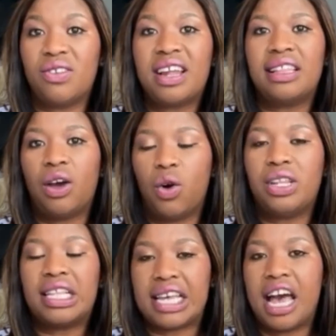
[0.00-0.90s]
are the
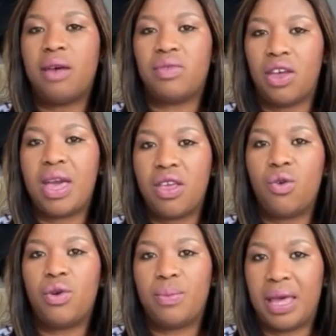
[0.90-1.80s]
only times that you
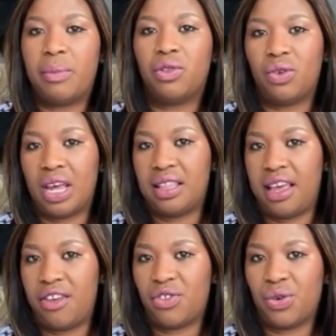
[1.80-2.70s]
will be able to get
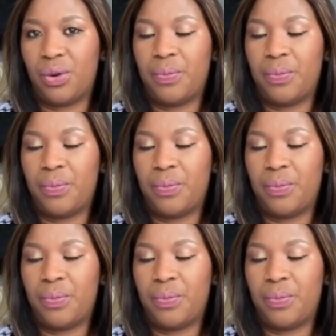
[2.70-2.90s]
the escrow.